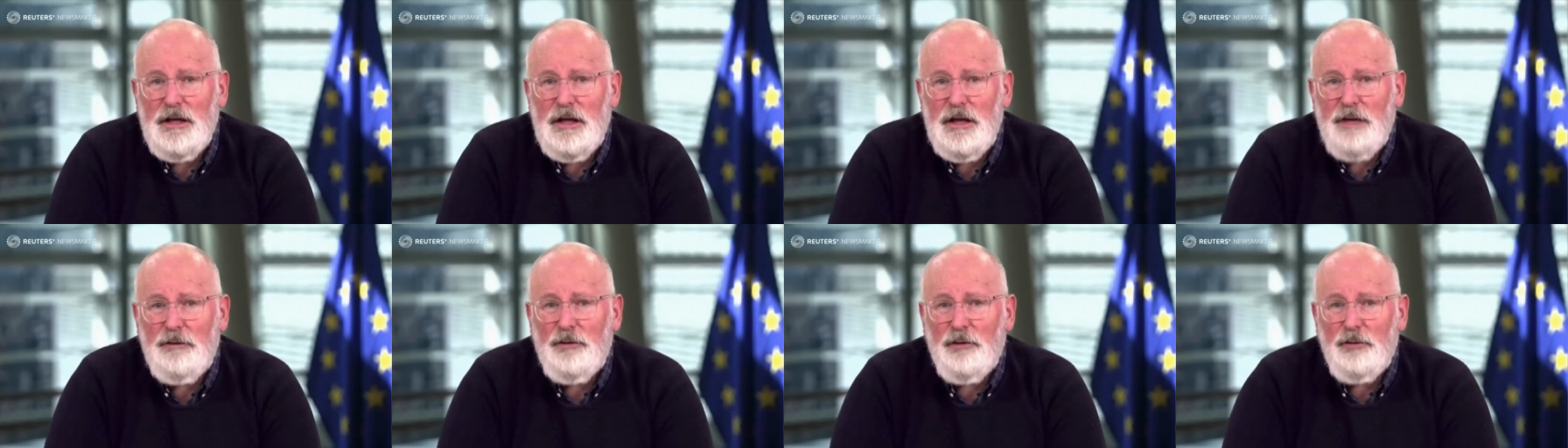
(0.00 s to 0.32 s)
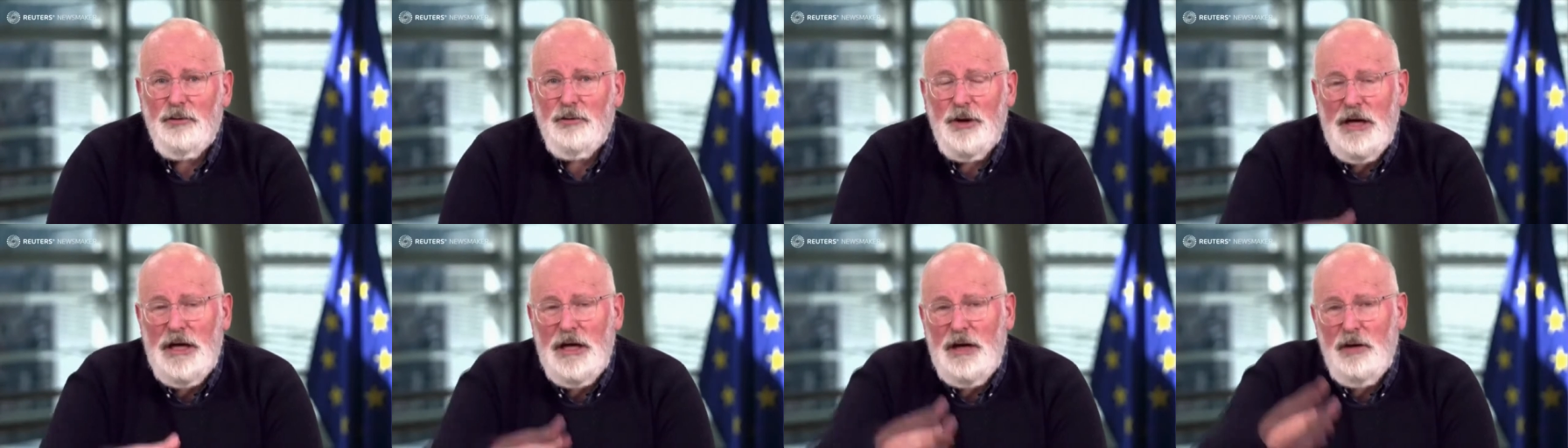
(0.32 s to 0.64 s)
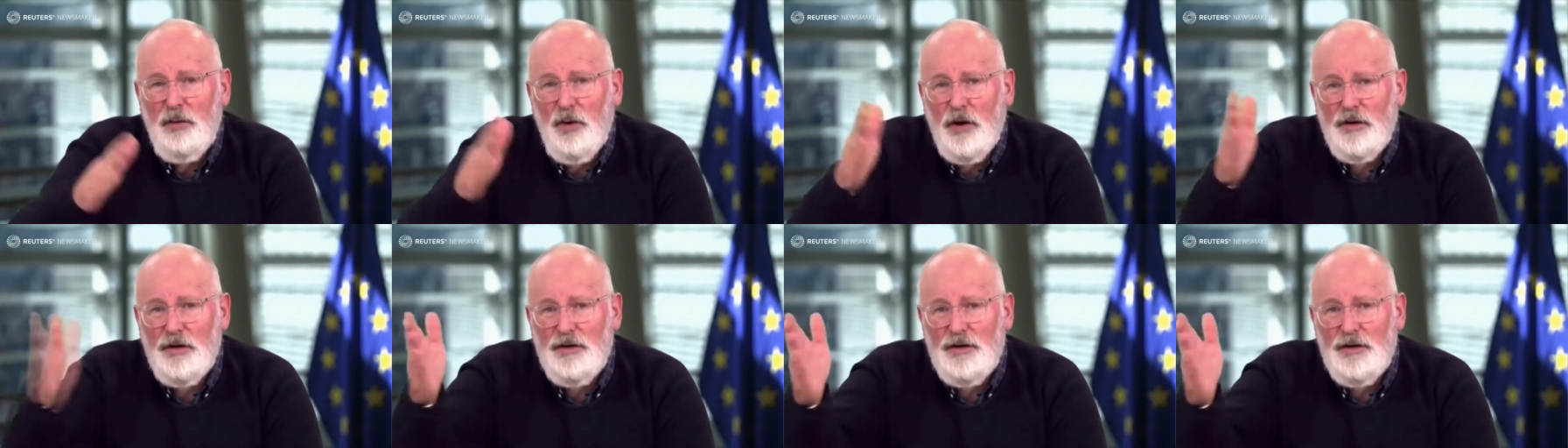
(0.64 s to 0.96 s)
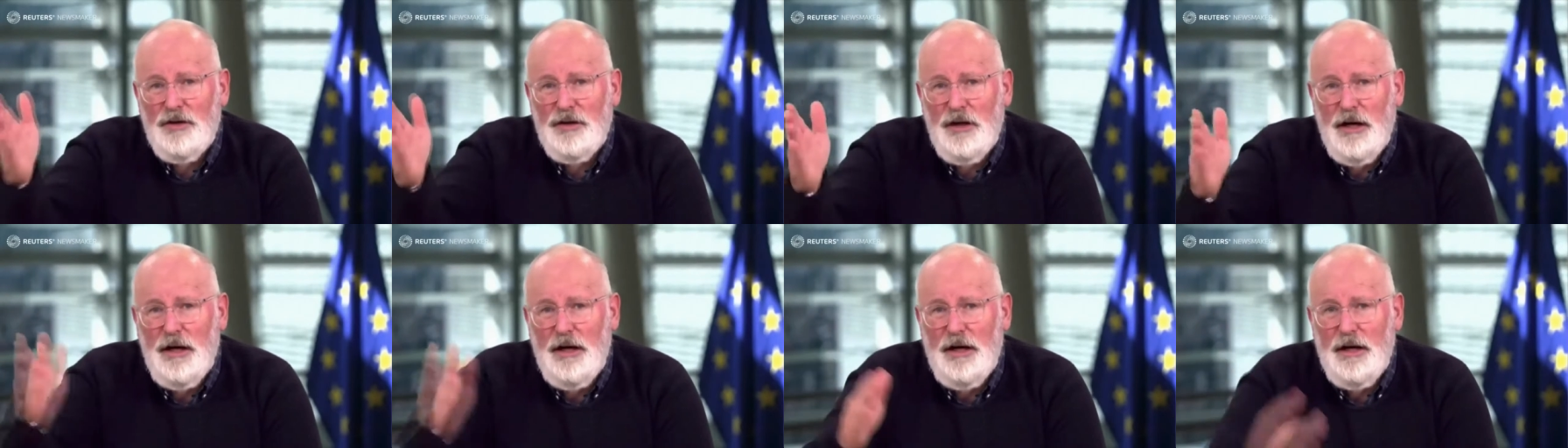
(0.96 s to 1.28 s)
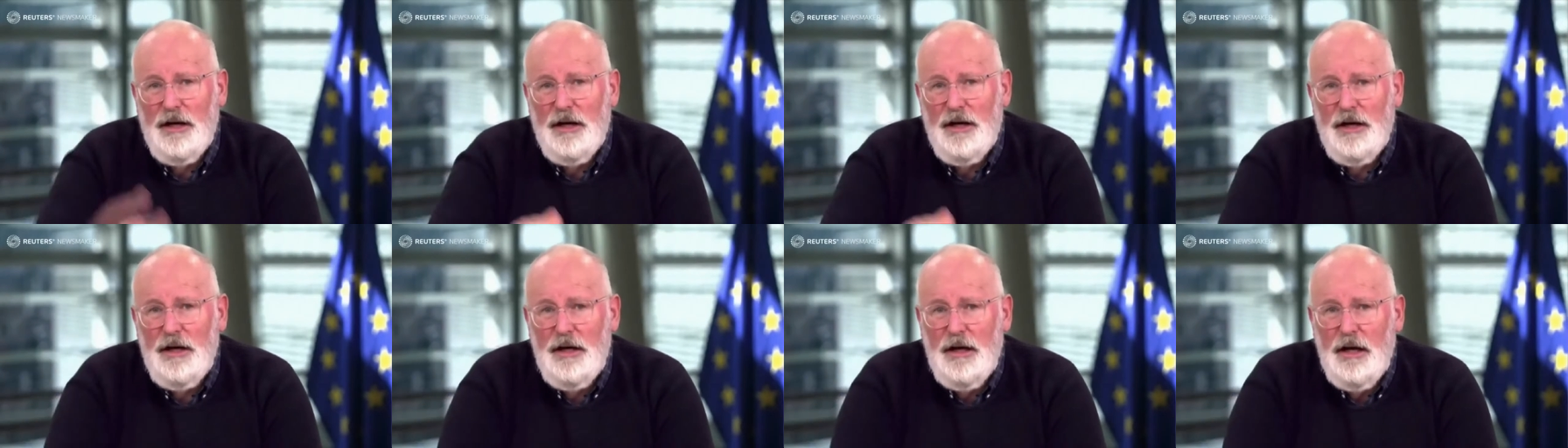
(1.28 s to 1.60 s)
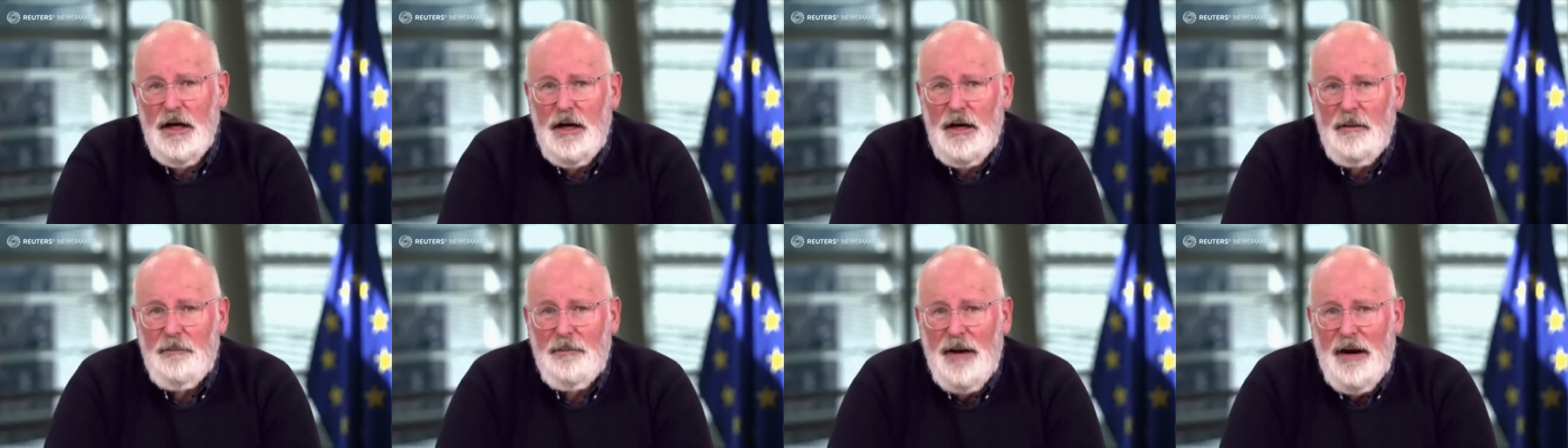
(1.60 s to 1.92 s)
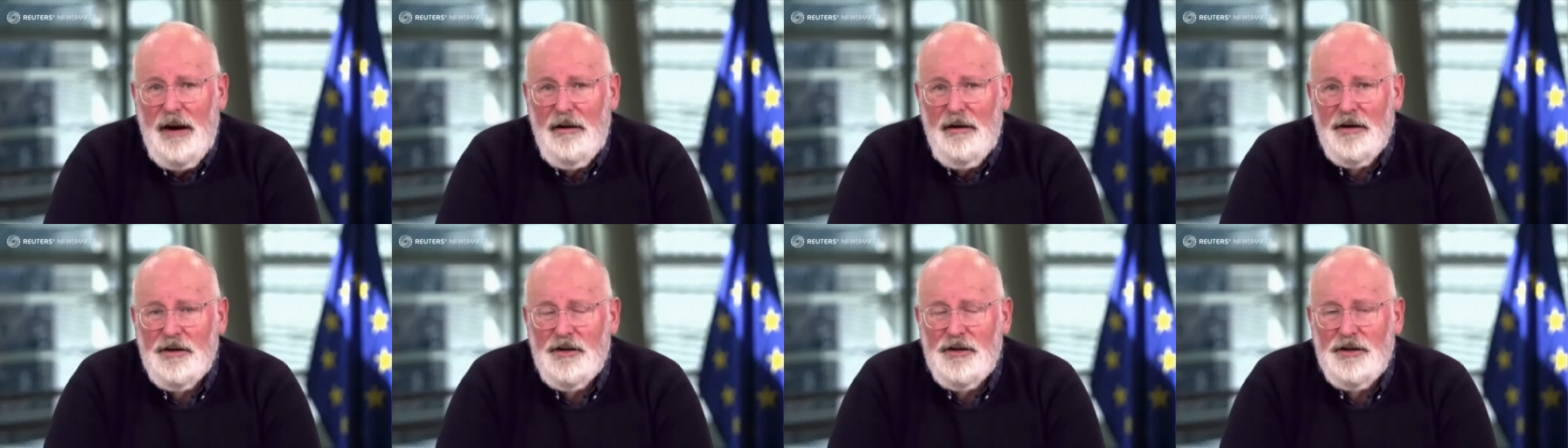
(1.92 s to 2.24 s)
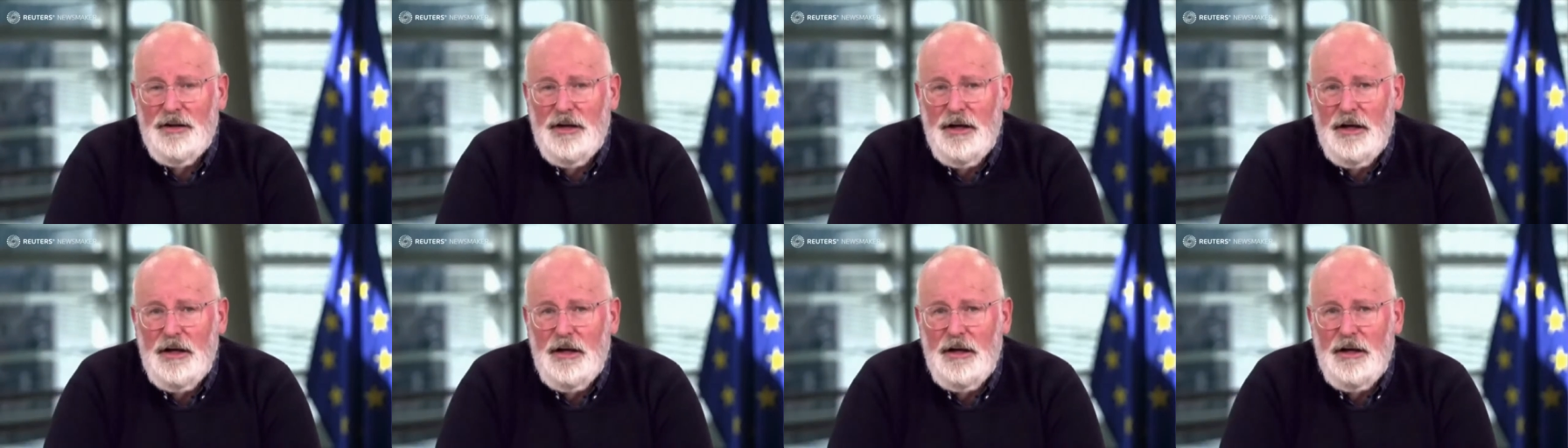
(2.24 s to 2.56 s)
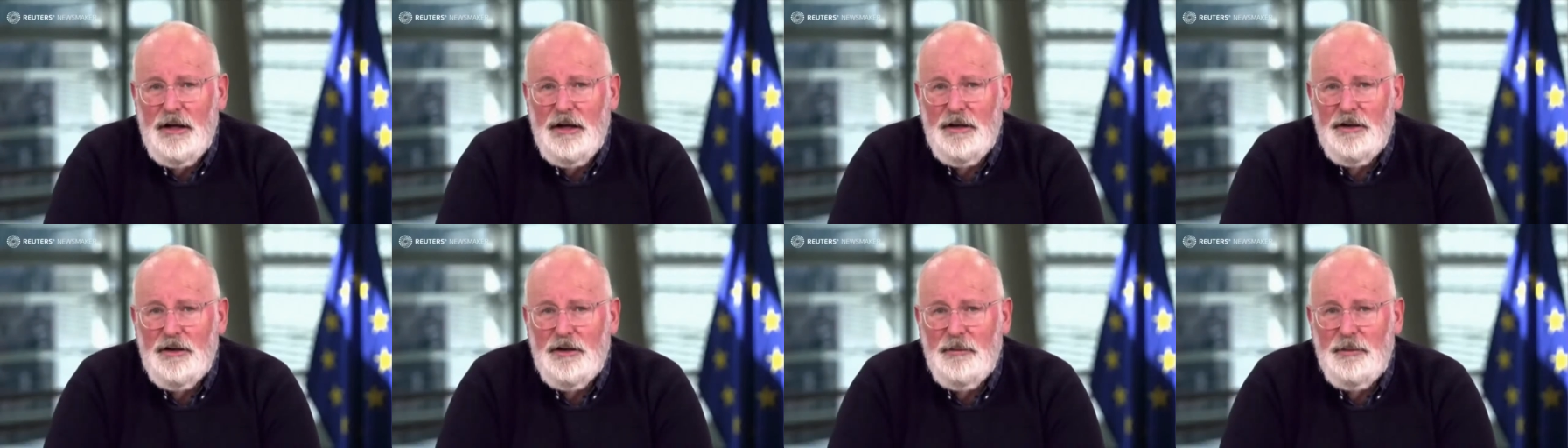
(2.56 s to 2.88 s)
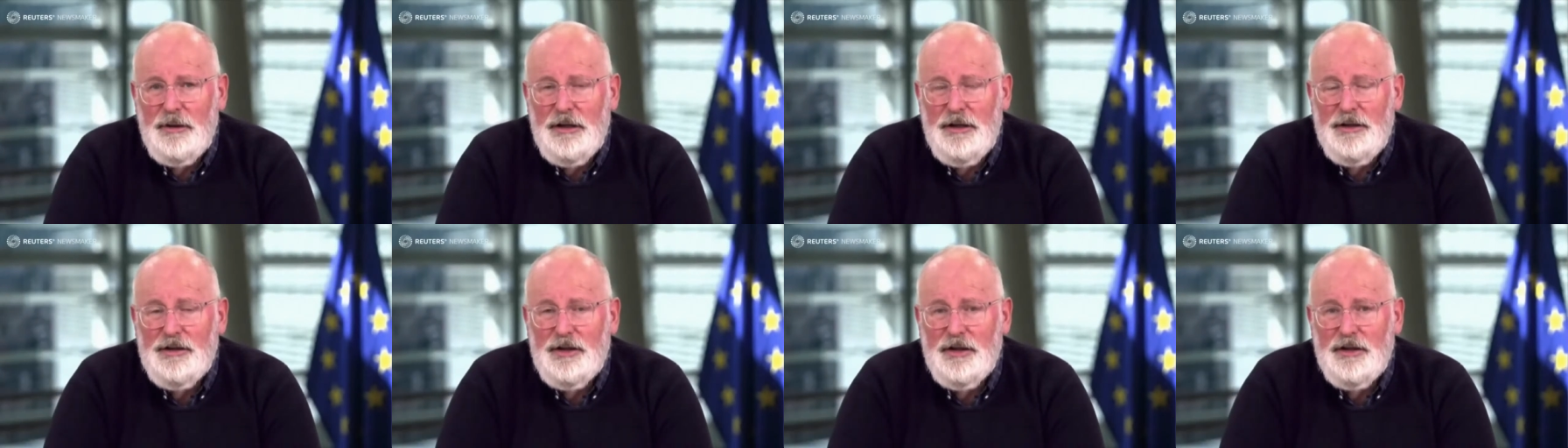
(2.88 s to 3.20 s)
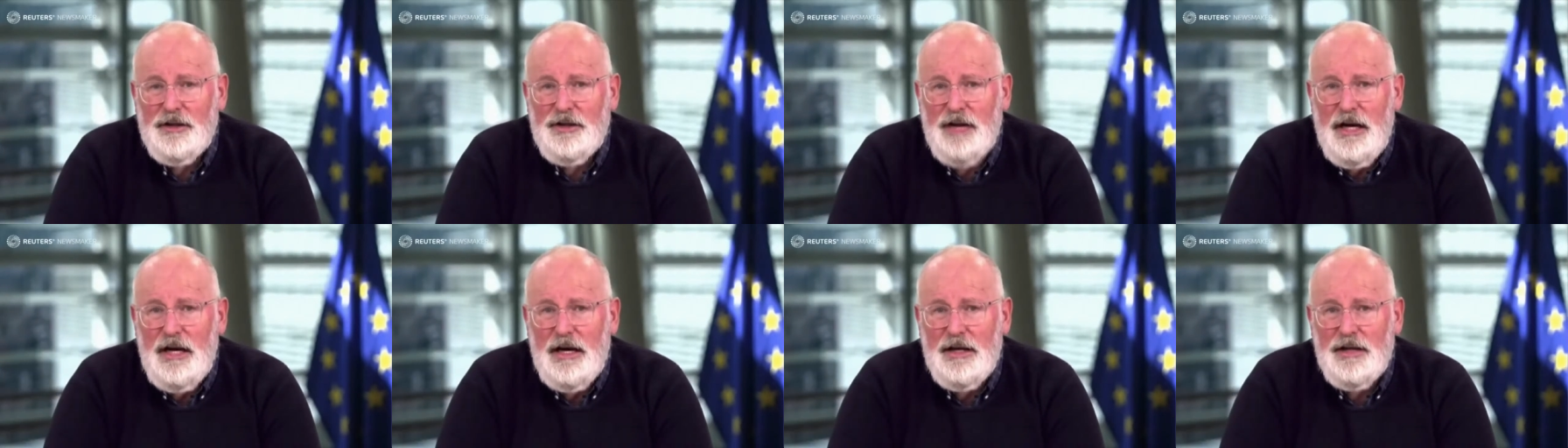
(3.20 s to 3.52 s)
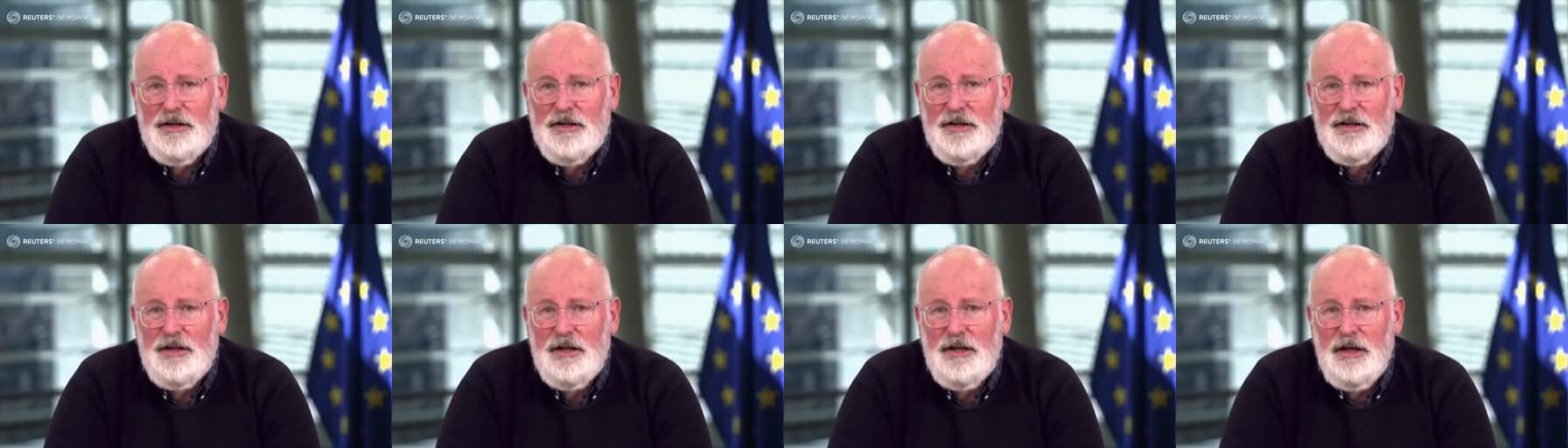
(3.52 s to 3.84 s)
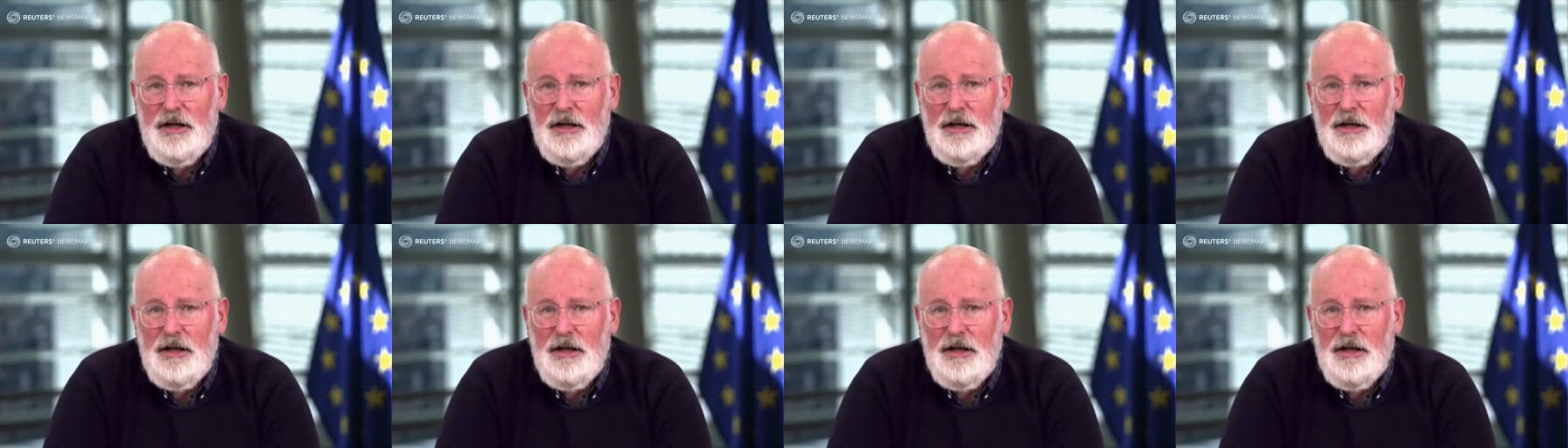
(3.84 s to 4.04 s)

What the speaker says: If we really want Paris to be a success,